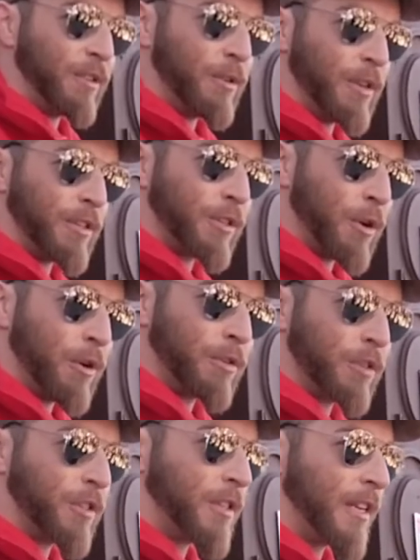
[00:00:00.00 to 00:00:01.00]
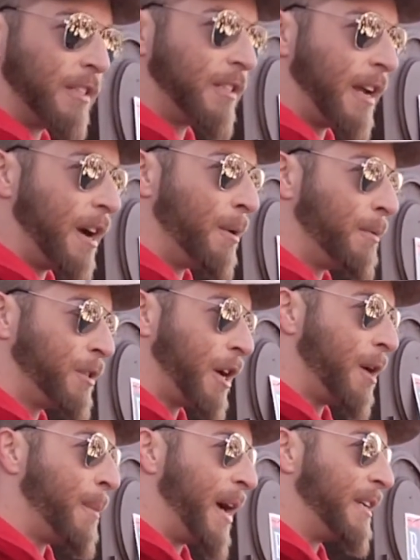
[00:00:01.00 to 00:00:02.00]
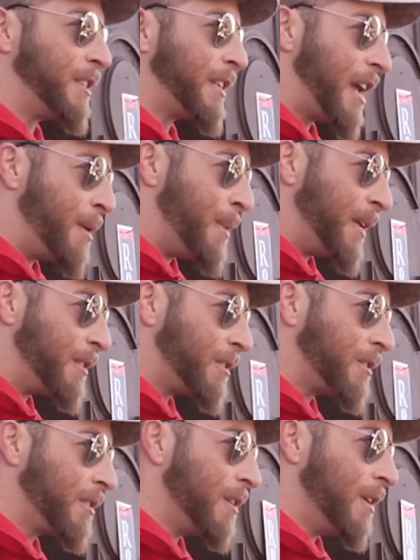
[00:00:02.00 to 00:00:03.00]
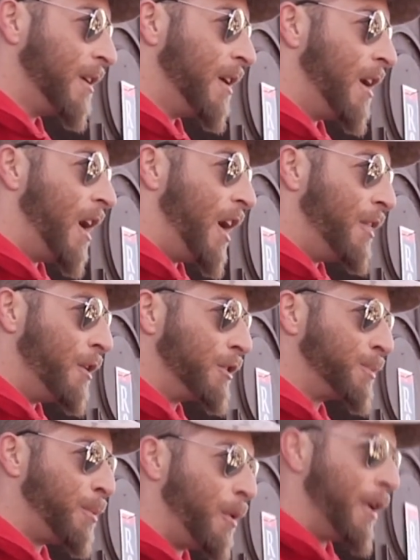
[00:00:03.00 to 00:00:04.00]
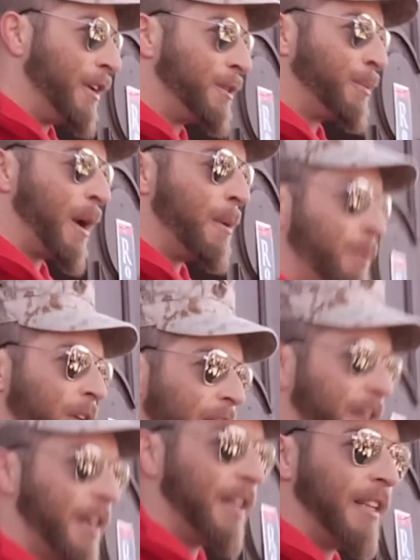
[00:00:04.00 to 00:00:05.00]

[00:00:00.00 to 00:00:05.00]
duty soldiers that share my sentiments on those points, but I'm really gonna